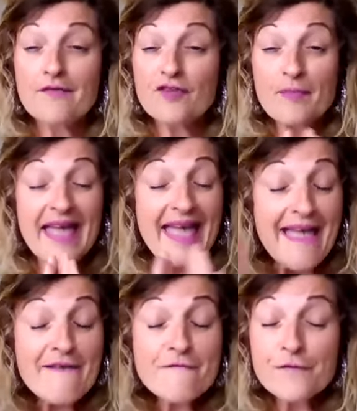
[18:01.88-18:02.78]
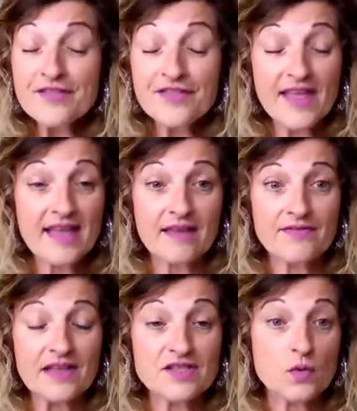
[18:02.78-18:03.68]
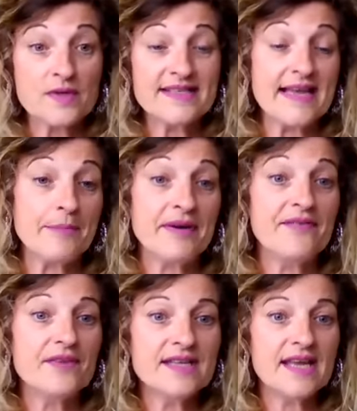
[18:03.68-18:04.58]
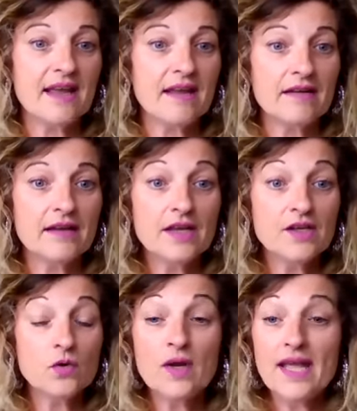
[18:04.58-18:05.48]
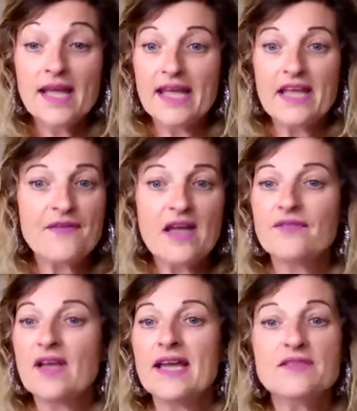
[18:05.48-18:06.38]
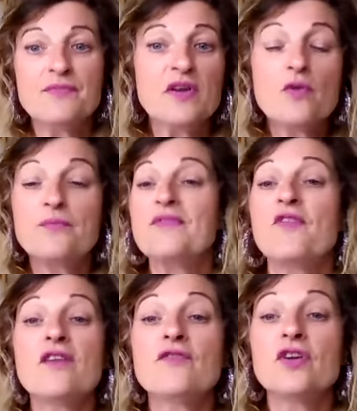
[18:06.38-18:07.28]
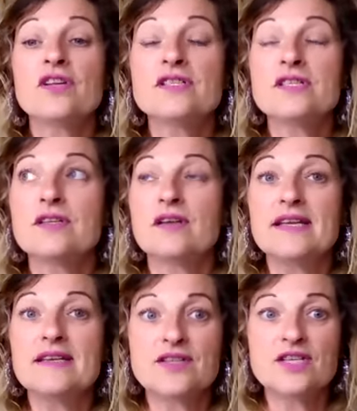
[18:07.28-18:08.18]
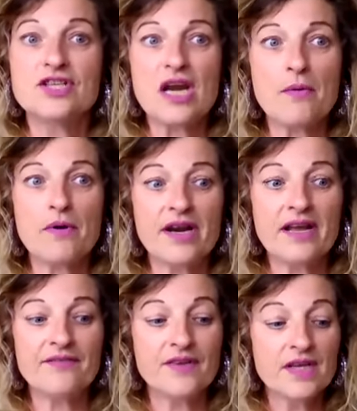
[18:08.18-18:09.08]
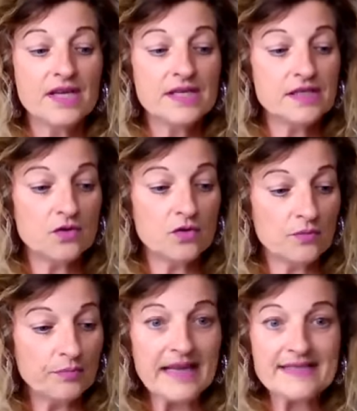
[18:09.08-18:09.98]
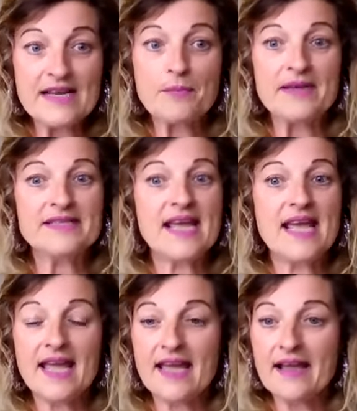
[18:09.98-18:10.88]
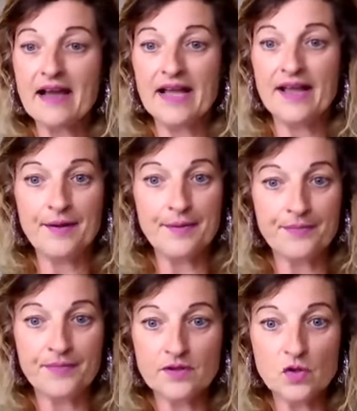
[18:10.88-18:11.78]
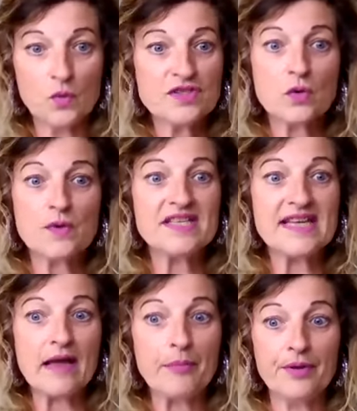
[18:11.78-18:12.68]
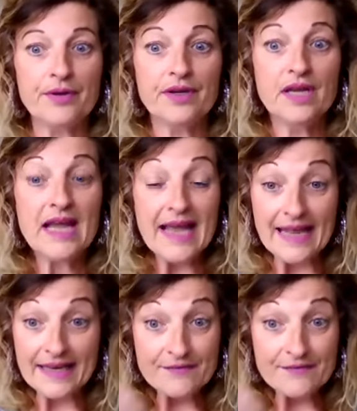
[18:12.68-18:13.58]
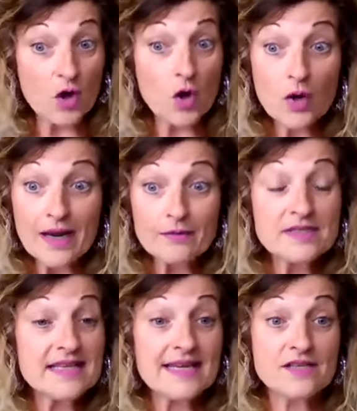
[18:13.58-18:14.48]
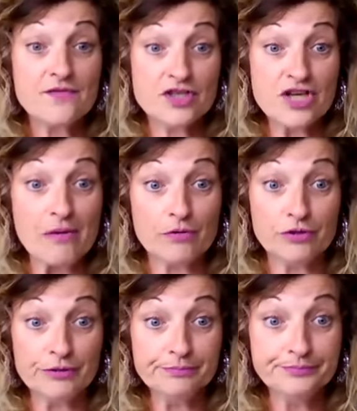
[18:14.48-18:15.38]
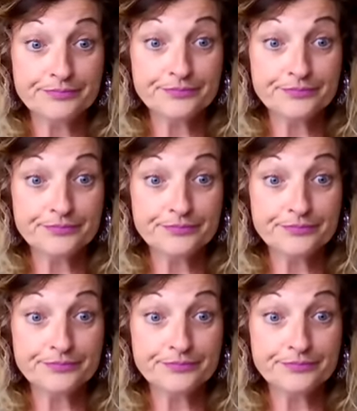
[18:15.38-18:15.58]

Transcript: from everything that's going to happen in the day. You know, if I've kind of begun before I've gone into the into the shower and I've you know, planned out my day, um, know what's going to happen. I'll leave it all outside of the shower room